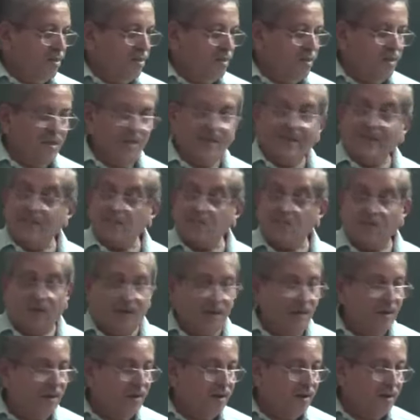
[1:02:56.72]
The next one,
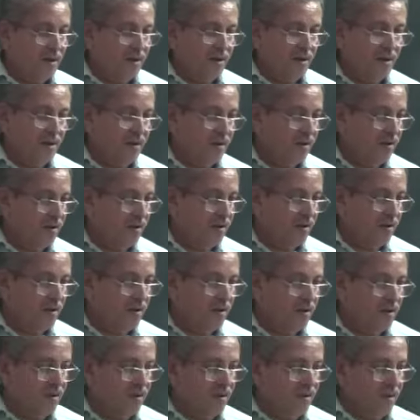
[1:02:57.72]

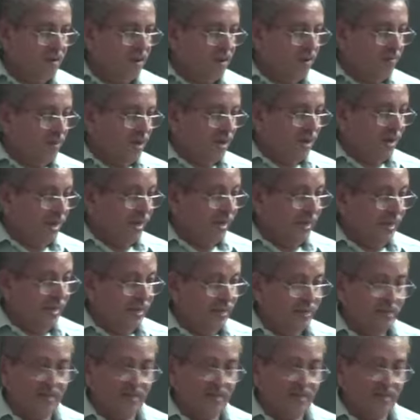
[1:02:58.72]
number 9.